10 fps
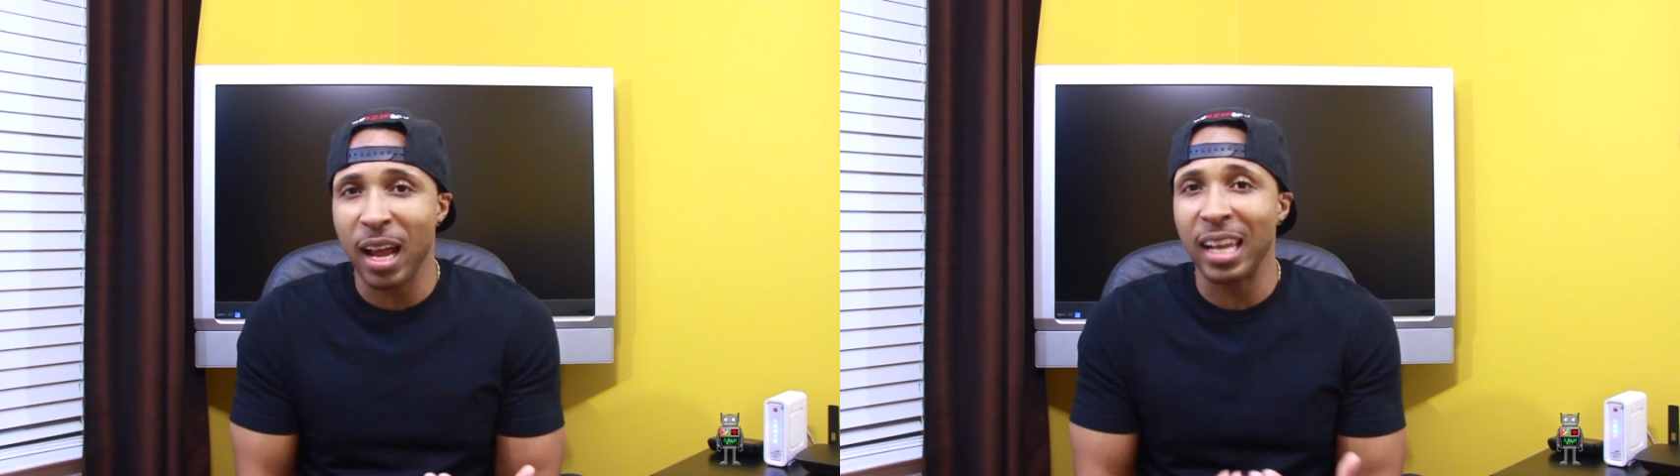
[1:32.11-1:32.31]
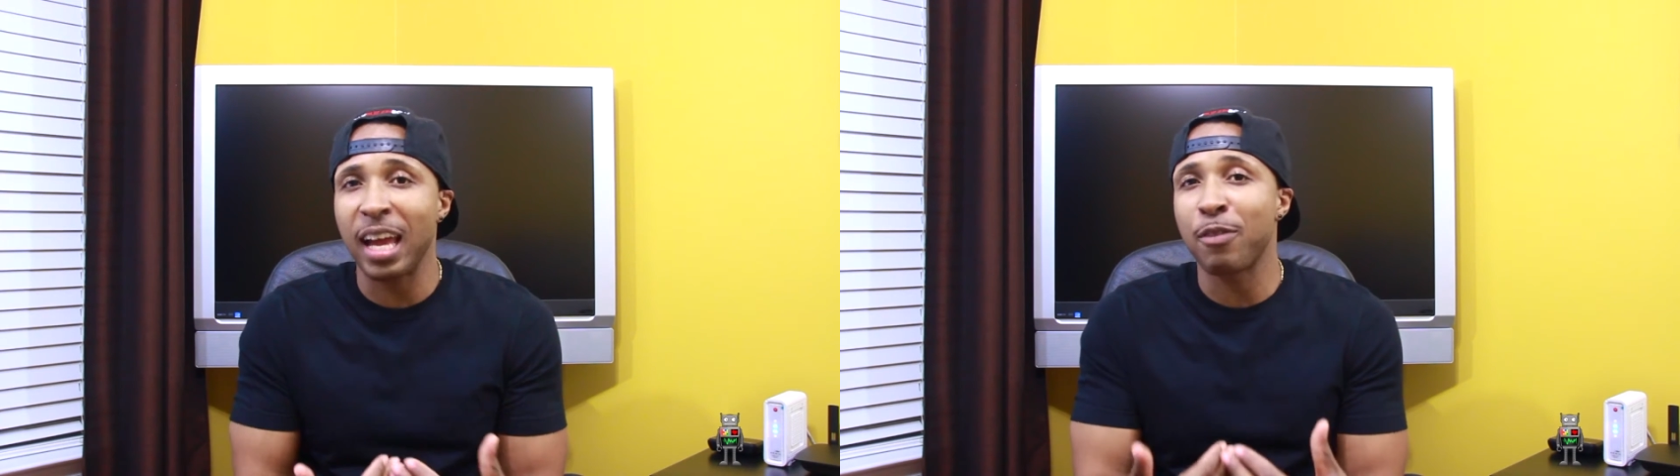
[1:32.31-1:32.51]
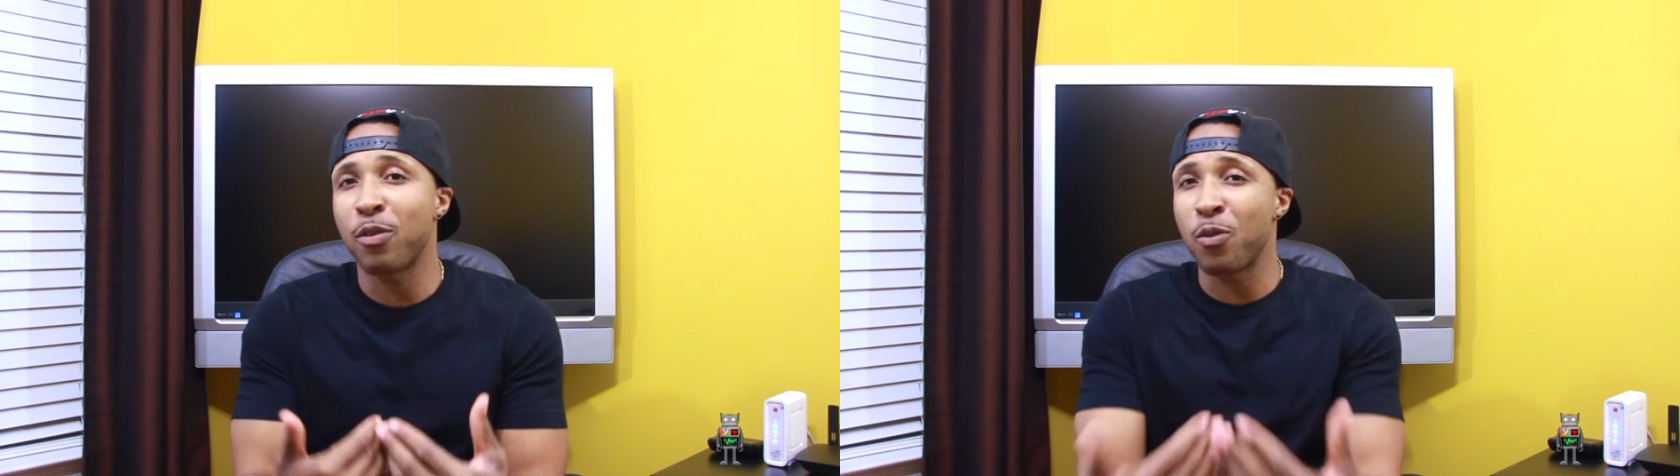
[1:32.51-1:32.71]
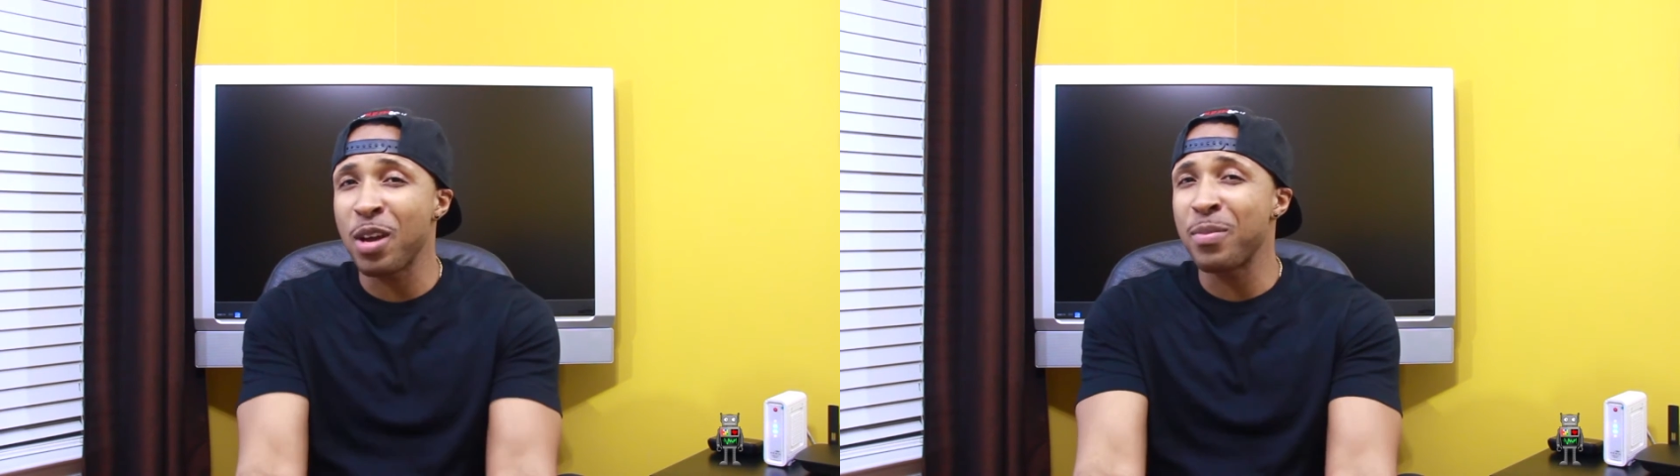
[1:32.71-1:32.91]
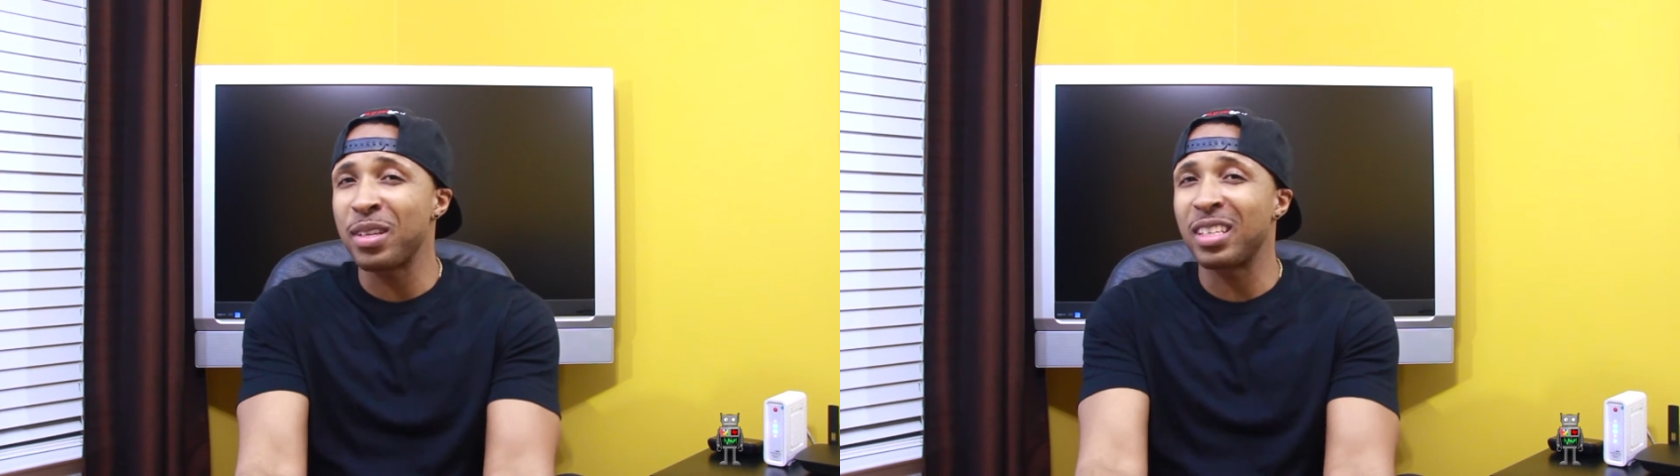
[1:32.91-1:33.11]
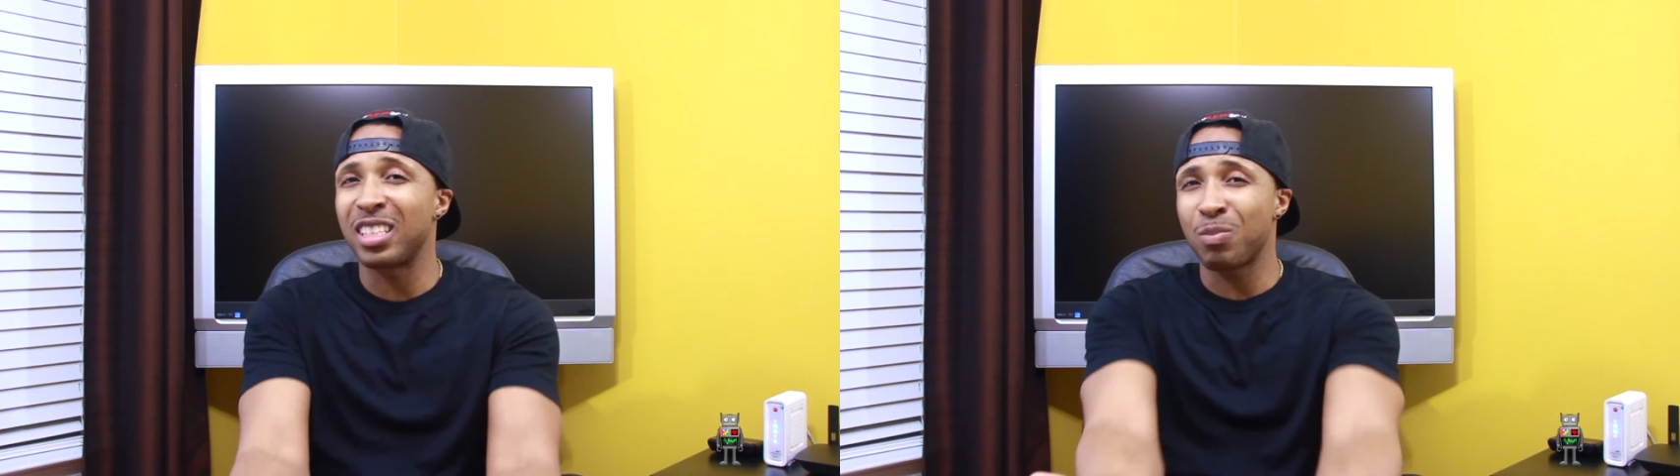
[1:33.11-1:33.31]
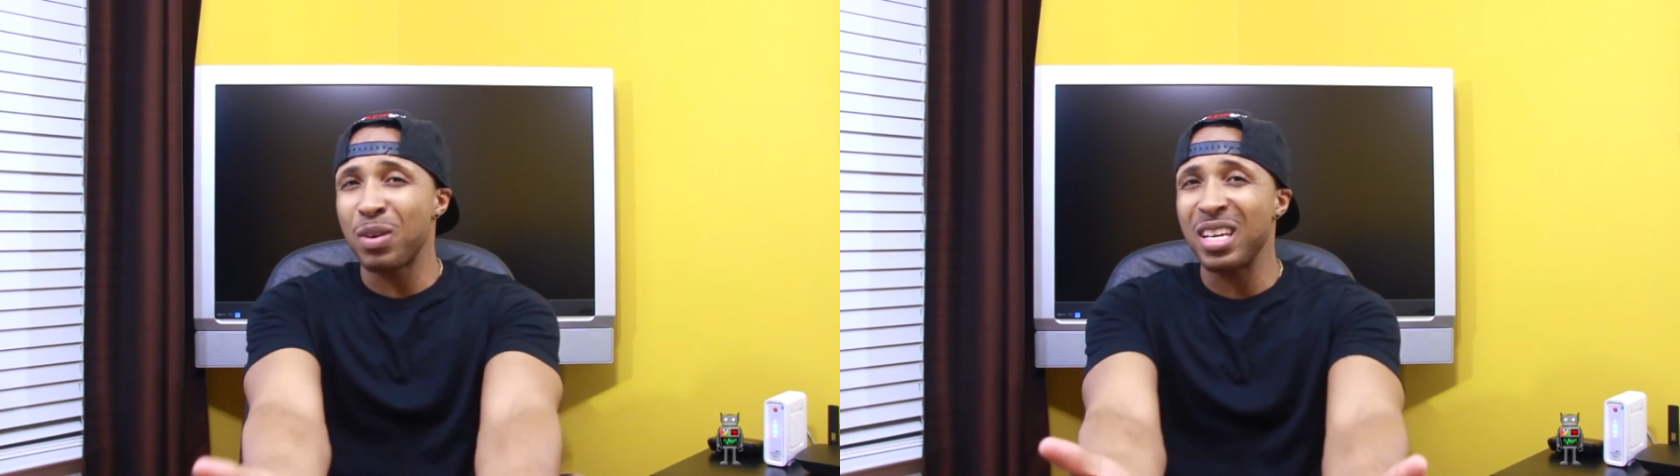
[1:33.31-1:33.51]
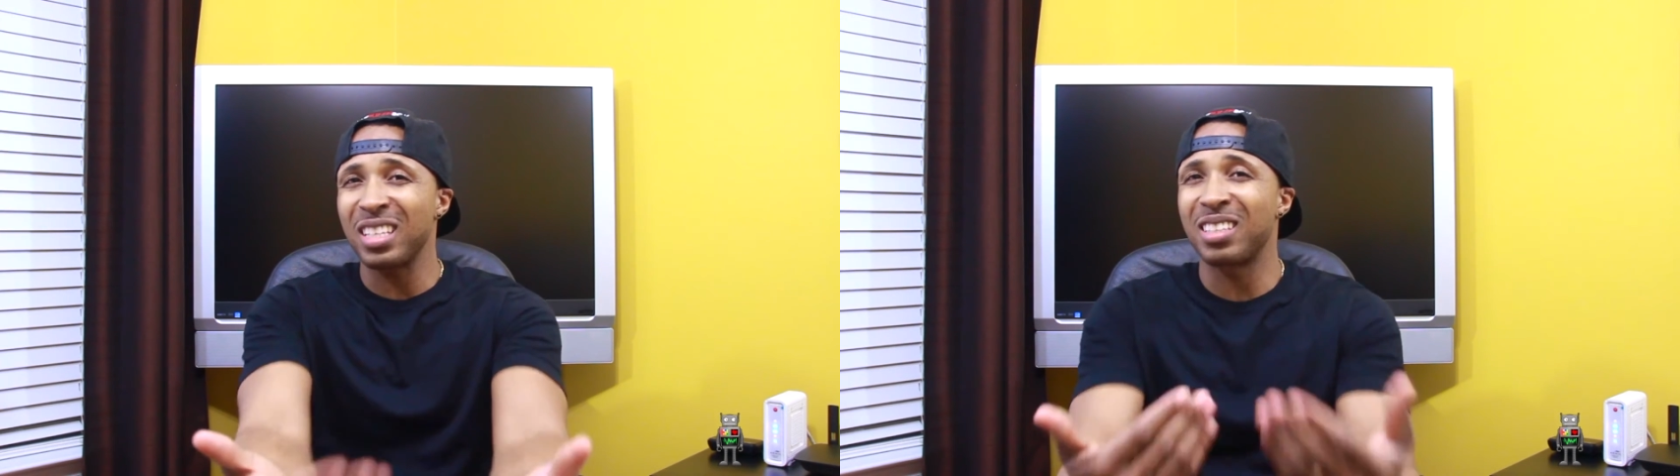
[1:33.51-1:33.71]
I like for women to
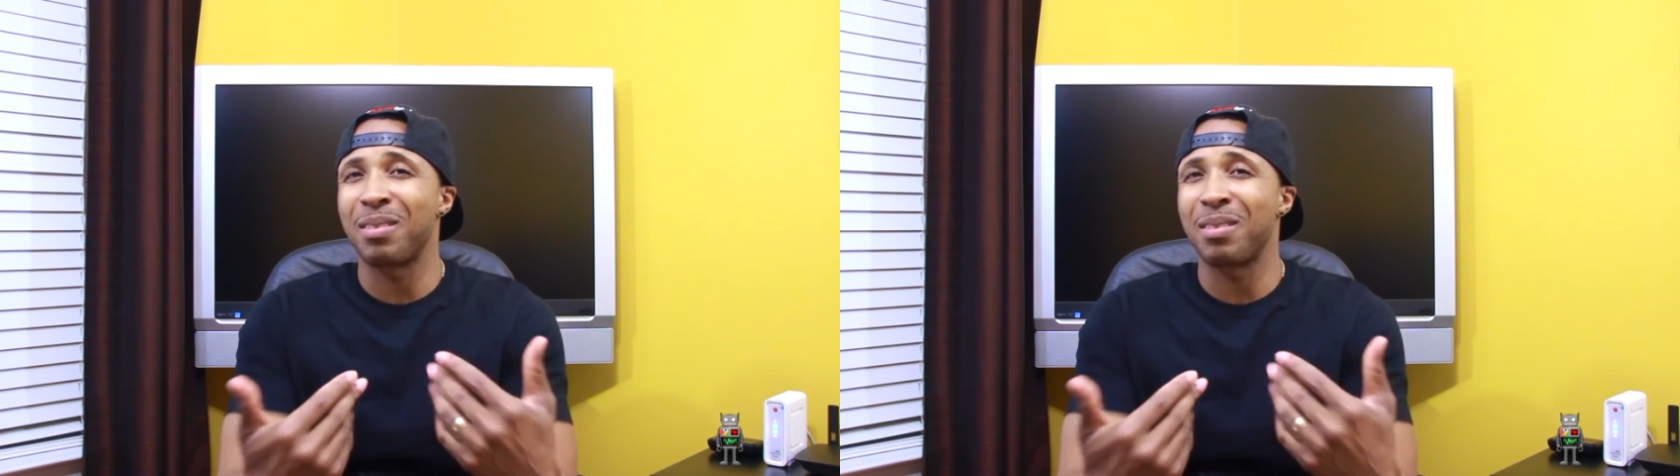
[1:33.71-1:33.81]
speak